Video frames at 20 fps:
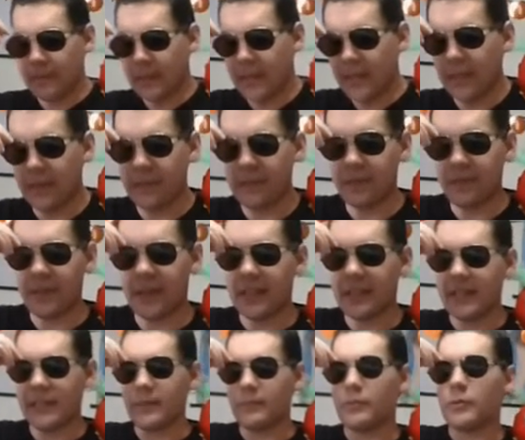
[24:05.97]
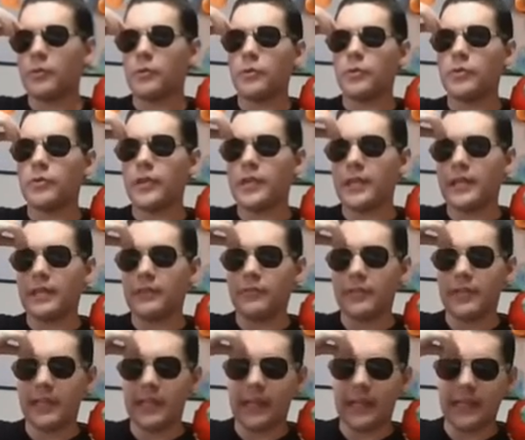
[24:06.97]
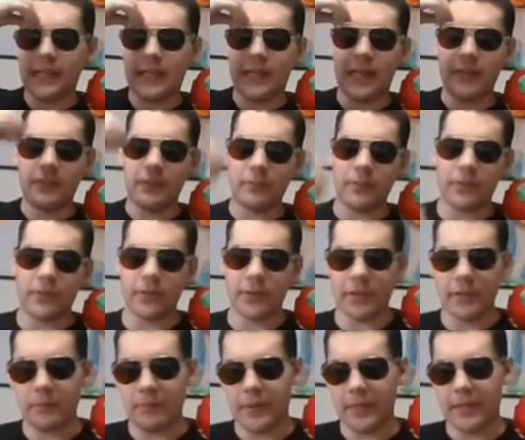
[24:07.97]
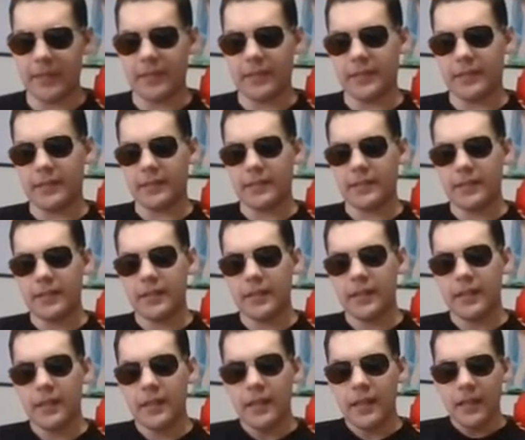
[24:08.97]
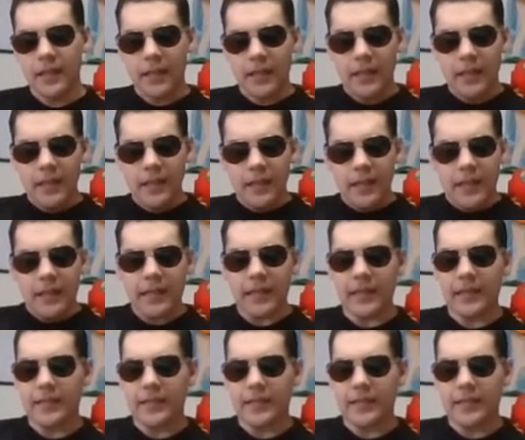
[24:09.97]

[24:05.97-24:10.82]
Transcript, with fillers: You have to find like a pool with like a really high diving board, but uh, yeah, no,